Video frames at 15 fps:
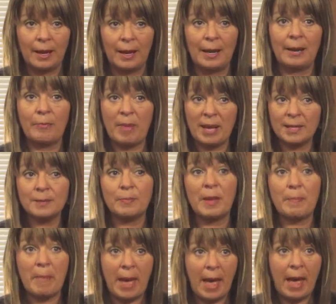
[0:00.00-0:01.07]
And it makes
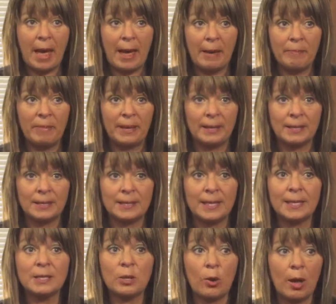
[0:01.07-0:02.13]
me mad, because
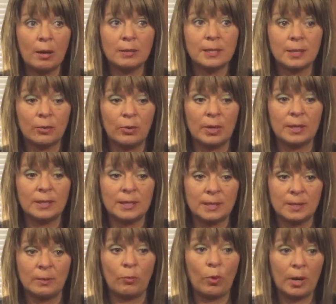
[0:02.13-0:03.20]
his
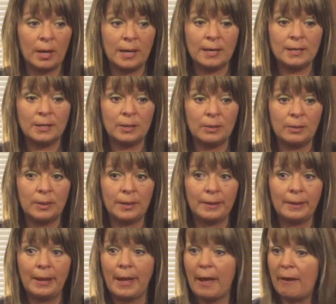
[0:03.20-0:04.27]
consequences of what he's
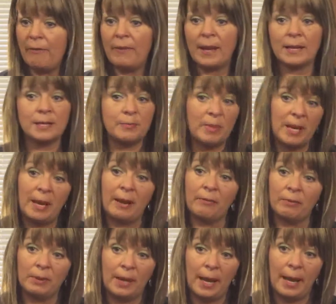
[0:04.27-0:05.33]
doing affects me
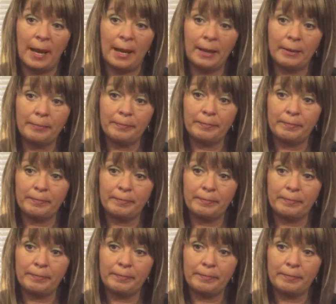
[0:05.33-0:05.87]
every day.